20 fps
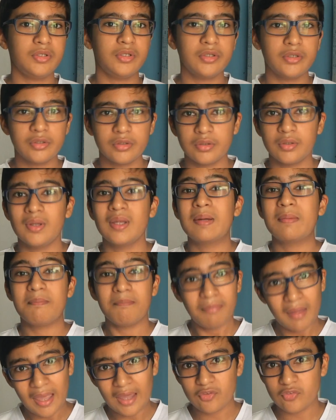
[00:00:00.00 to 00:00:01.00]
here,
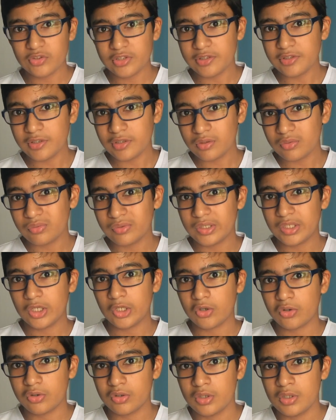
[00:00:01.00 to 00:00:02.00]
back with another video.